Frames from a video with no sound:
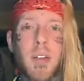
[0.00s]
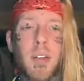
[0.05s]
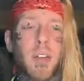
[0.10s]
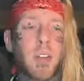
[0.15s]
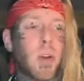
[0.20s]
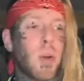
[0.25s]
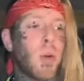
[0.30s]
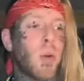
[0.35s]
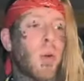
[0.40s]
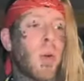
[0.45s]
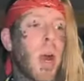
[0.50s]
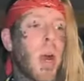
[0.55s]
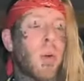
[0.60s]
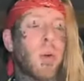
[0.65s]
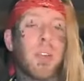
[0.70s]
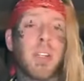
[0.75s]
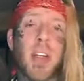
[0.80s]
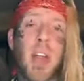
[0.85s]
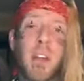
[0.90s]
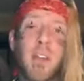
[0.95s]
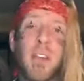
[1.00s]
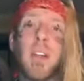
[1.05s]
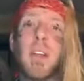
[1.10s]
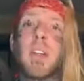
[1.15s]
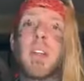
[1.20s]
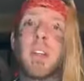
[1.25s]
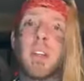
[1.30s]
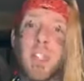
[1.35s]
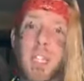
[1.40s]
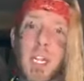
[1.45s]
so i will
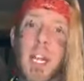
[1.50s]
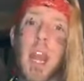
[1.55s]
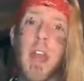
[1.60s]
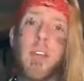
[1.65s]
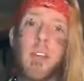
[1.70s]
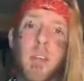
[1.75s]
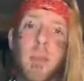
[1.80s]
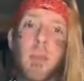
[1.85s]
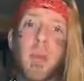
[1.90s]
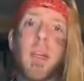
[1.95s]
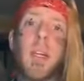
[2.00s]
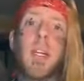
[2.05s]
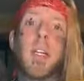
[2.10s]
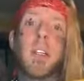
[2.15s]
definitely see everybody